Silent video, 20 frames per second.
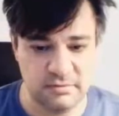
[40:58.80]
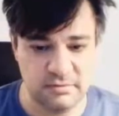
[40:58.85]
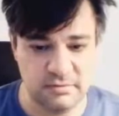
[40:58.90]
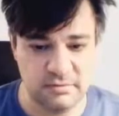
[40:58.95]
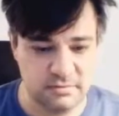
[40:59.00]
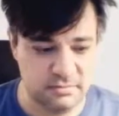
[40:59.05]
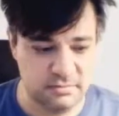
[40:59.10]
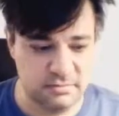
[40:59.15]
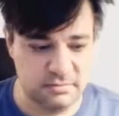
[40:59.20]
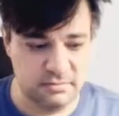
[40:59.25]

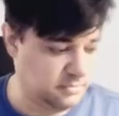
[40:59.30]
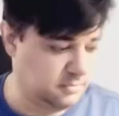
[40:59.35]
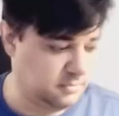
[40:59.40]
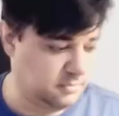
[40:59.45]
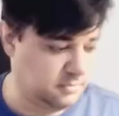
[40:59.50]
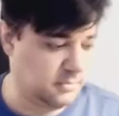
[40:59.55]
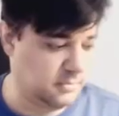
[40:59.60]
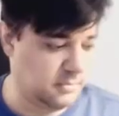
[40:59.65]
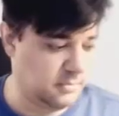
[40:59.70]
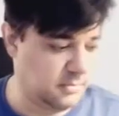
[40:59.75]

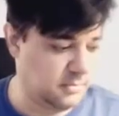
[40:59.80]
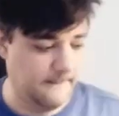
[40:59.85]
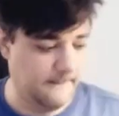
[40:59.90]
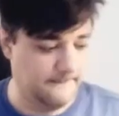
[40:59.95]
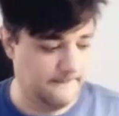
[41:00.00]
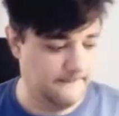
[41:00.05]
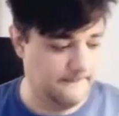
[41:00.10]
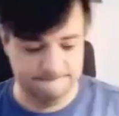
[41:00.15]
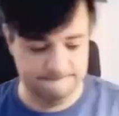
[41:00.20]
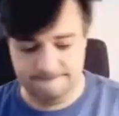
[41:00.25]
Yeah, it's found
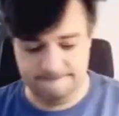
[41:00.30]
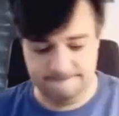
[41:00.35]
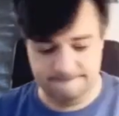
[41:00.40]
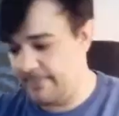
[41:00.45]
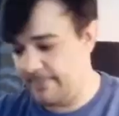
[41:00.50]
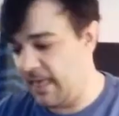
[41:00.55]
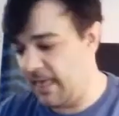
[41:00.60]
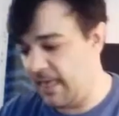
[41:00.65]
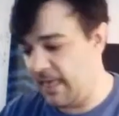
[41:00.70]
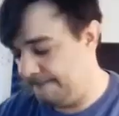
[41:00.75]
that time.
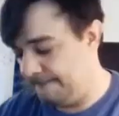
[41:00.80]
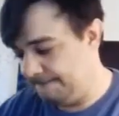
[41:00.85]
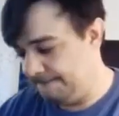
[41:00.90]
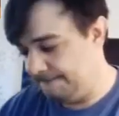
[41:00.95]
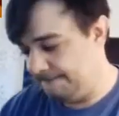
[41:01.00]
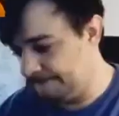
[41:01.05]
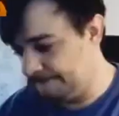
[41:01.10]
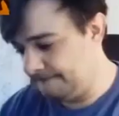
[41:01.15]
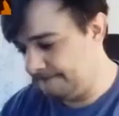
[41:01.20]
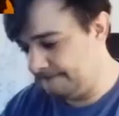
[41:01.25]
Yeah,
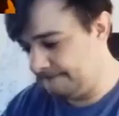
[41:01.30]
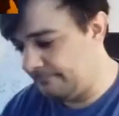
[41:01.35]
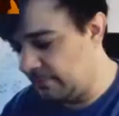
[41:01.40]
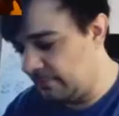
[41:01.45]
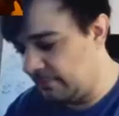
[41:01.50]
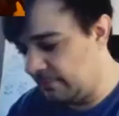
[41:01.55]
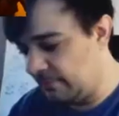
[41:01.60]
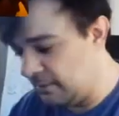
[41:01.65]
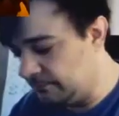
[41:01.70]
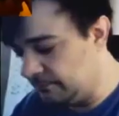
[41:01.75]
because
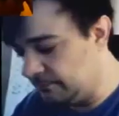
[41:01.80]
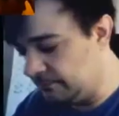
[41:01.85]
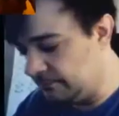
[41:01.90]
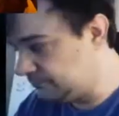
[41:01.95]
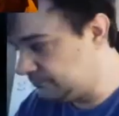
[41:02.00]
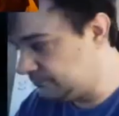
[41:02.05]
the